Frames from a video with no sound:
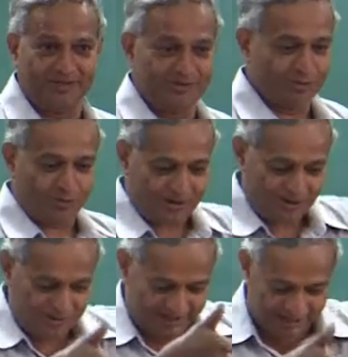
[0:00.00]
because you
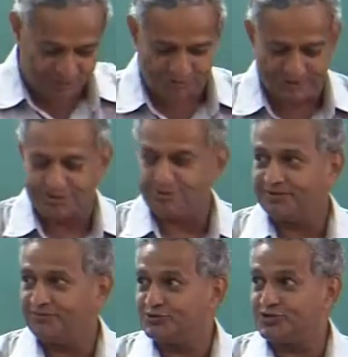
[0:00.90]
want to transfer it to
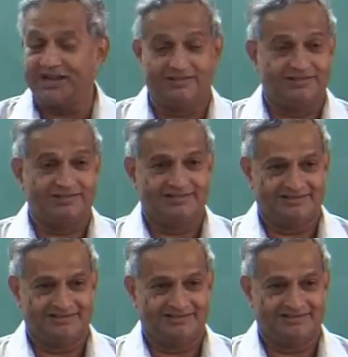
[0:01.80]
the fuselage.